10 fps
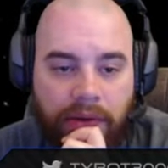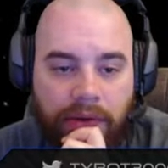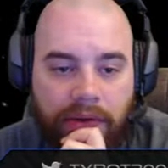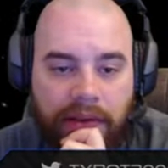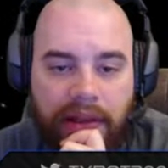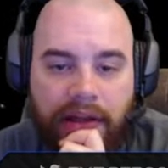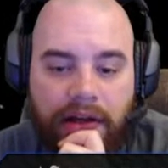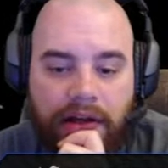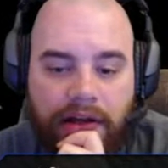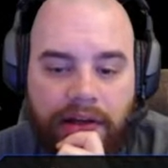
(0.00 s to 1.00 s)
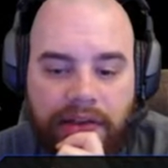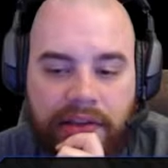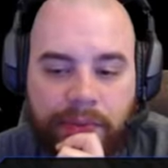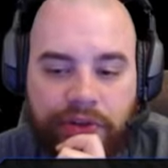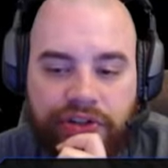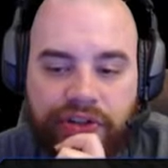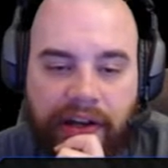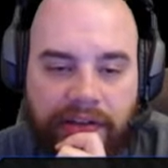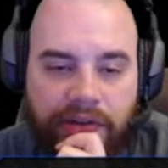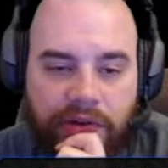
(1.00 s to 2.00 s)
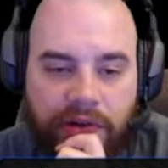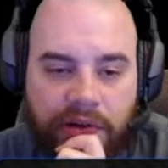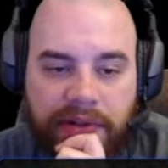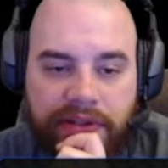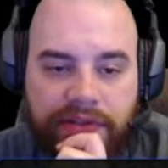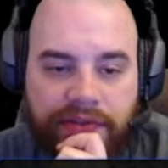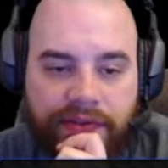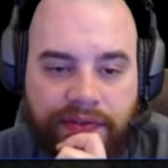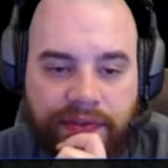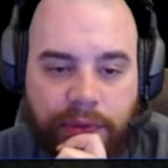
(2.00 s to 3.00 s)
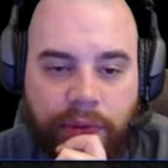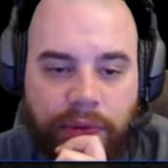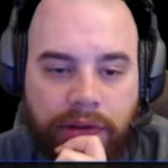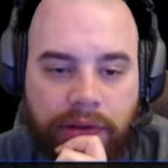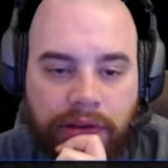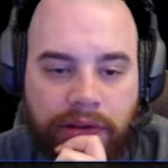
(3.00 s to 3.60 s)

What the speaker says: They are the projected orbits for